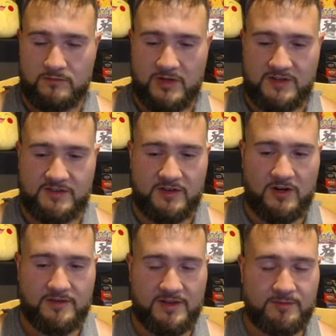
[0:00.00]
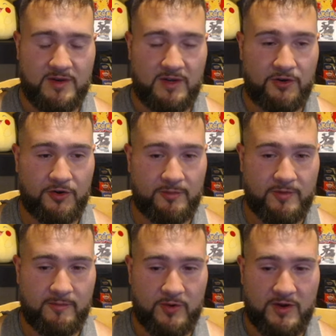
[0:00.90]
It's a card that's been going up
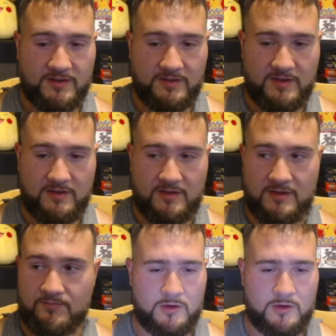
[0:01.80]
in price lately.